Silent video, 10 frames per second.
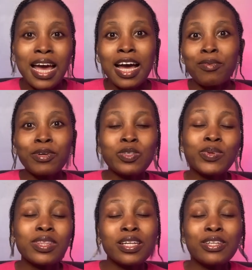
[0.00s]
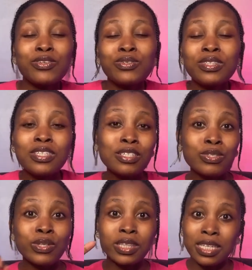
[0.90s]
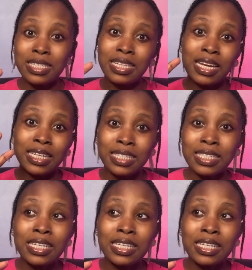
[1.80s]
I'm going to be telling you these two things that I did